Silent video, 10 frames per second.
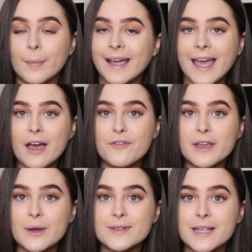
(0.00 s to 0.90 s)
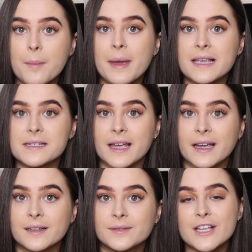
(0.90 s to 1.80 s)
my hair feels
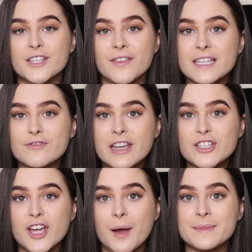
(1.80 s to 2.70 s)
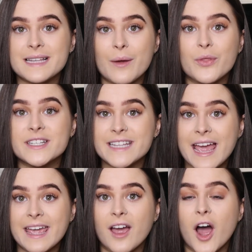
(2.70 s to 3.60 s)
amazing. So this range comes out the
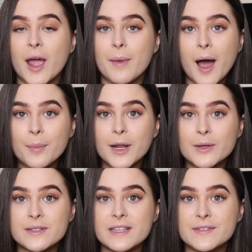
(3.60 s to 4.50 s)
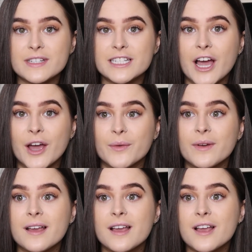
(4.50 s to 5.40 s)
day I'm uploading this video,